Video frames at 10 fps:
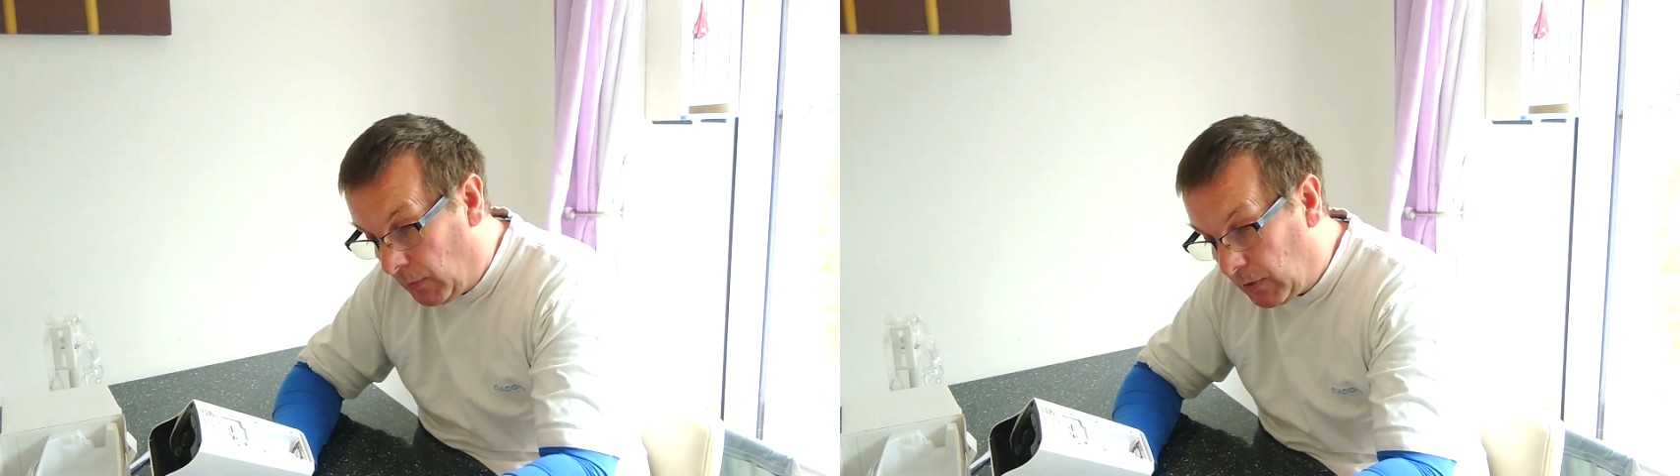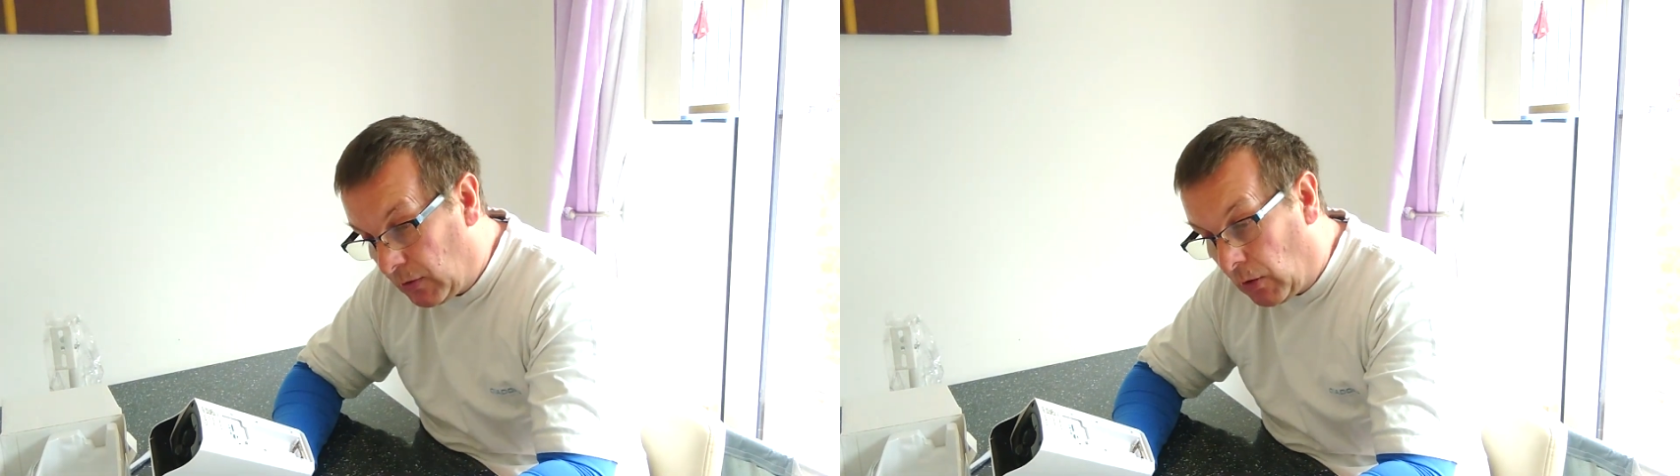
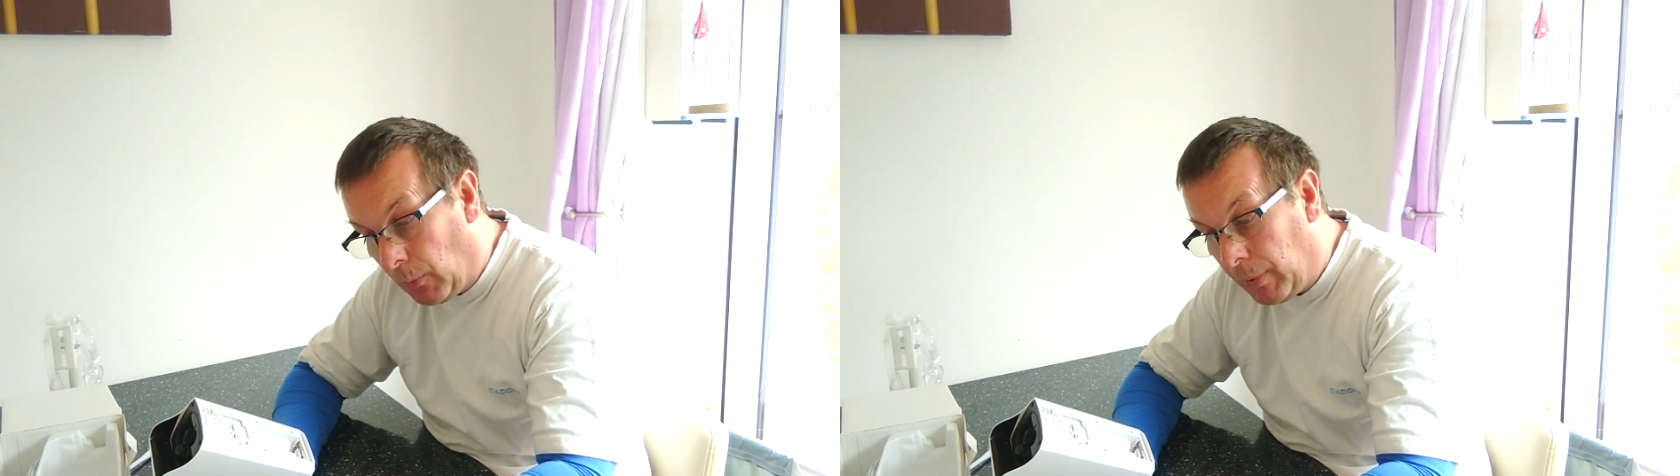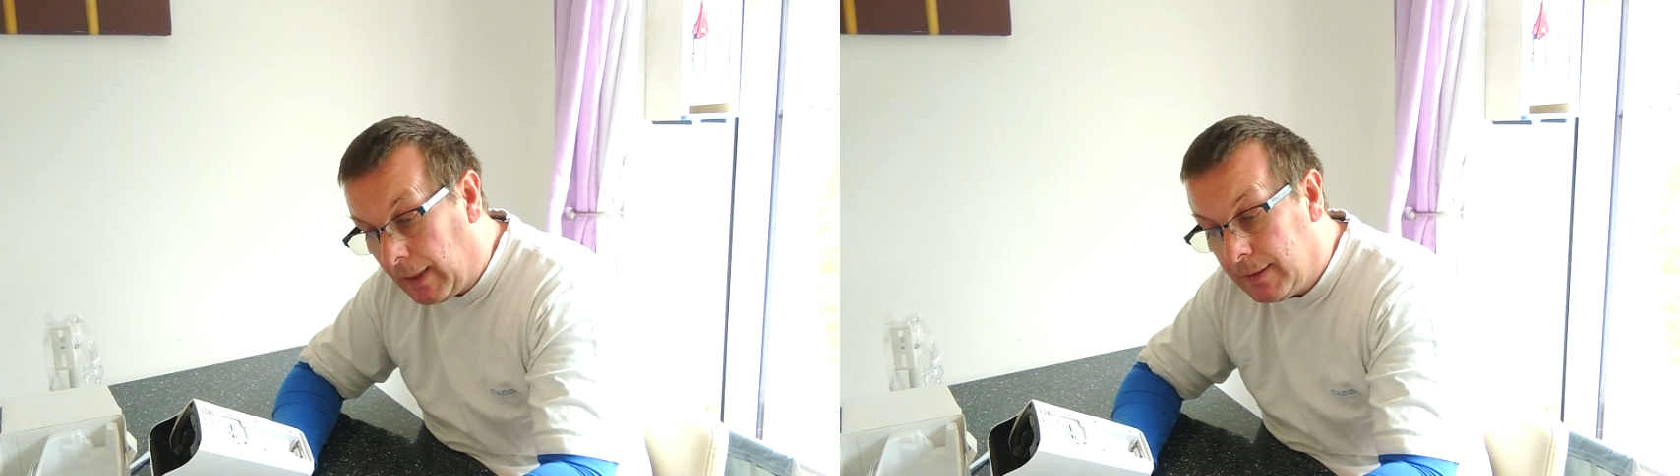which has
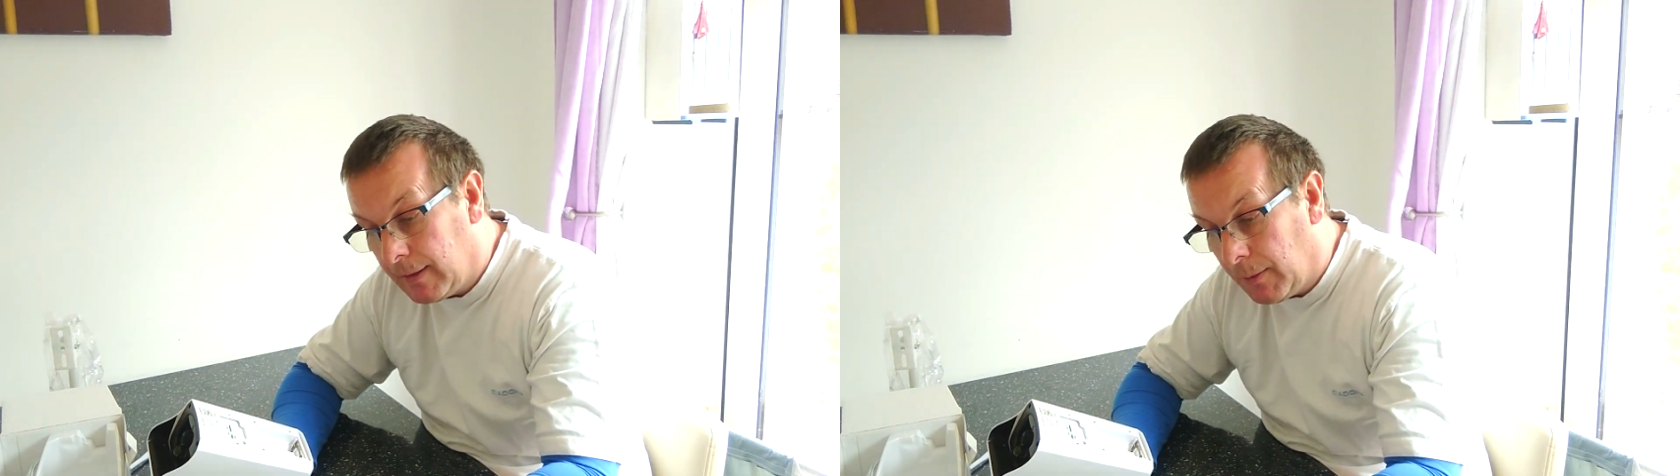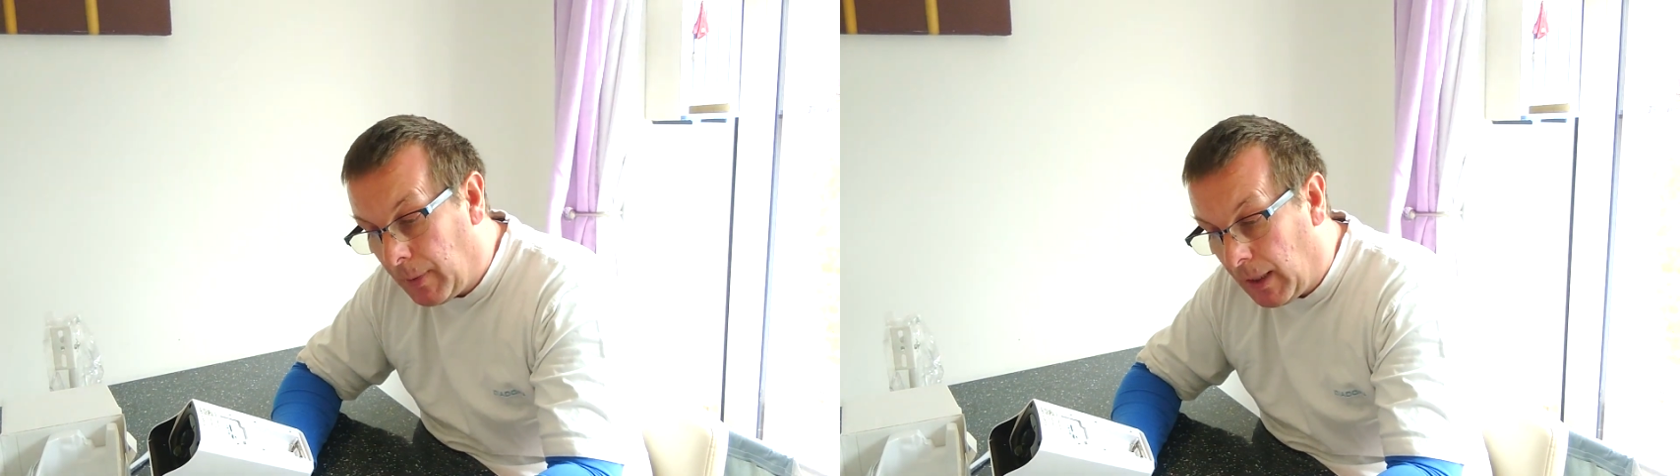got
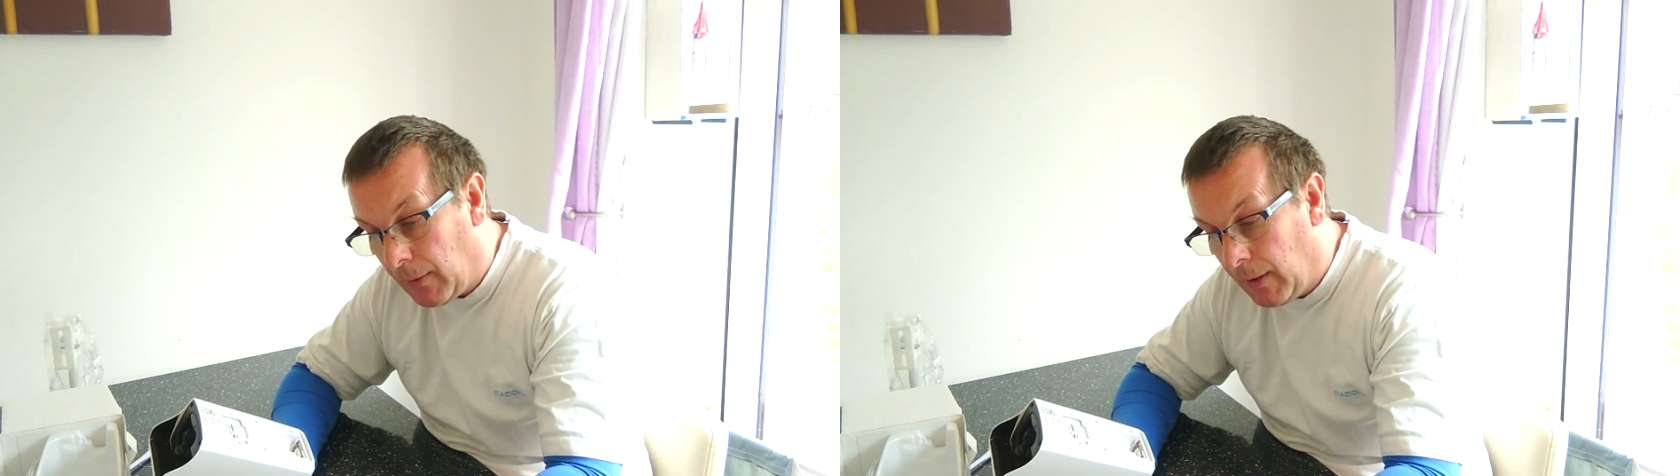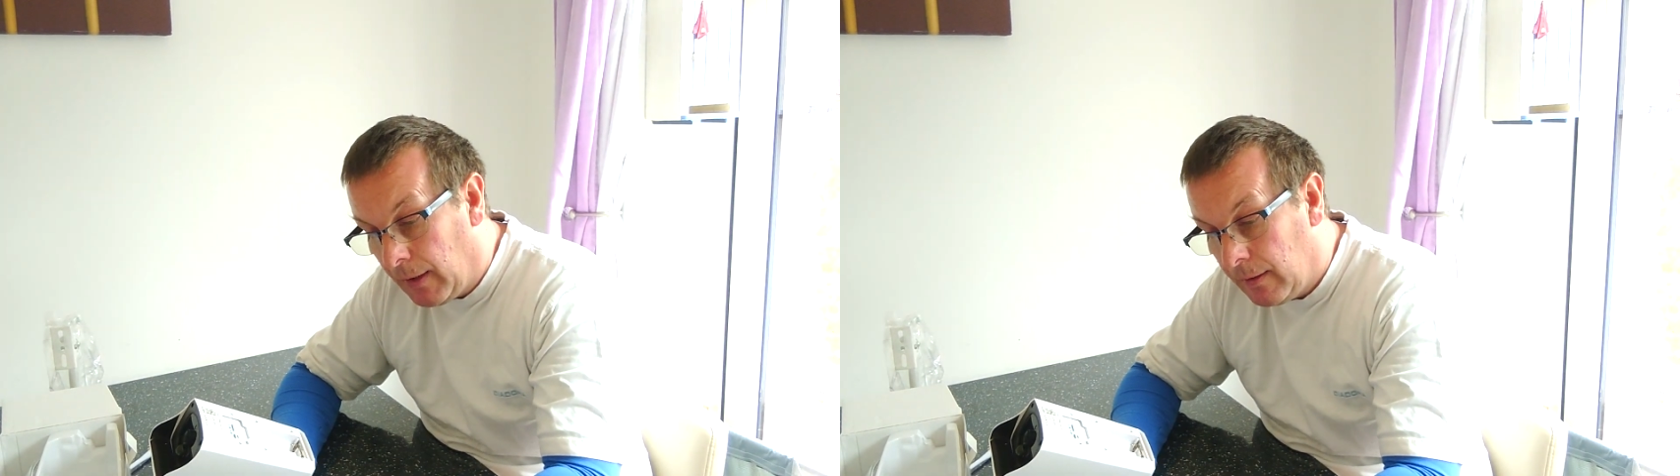plenty of
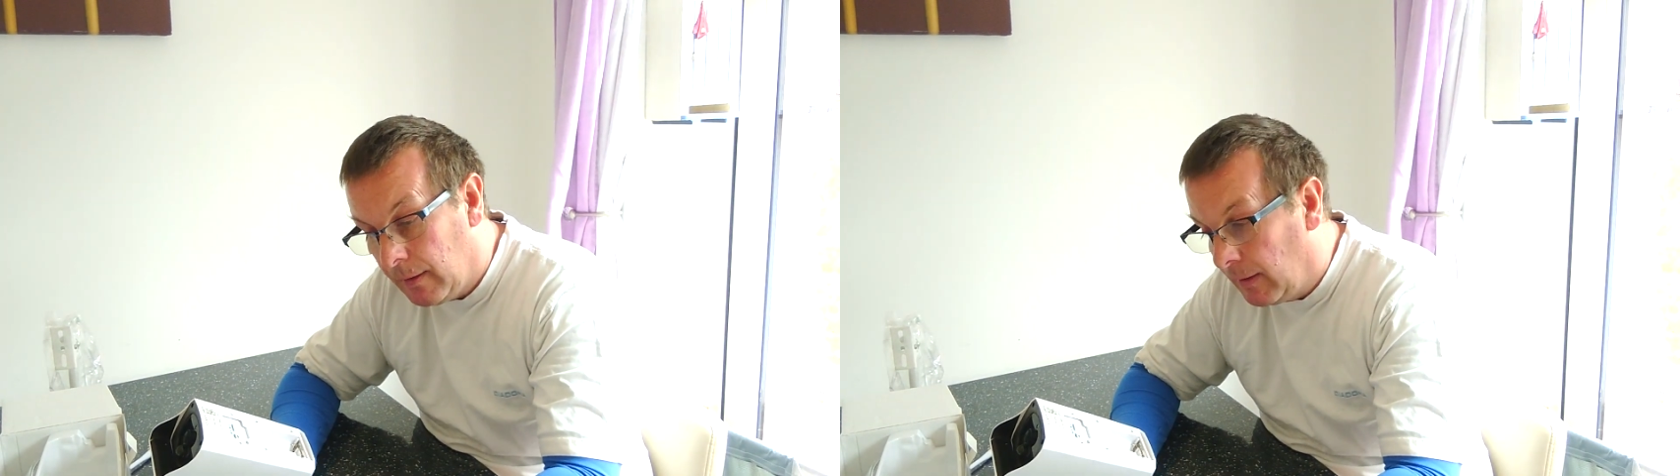power,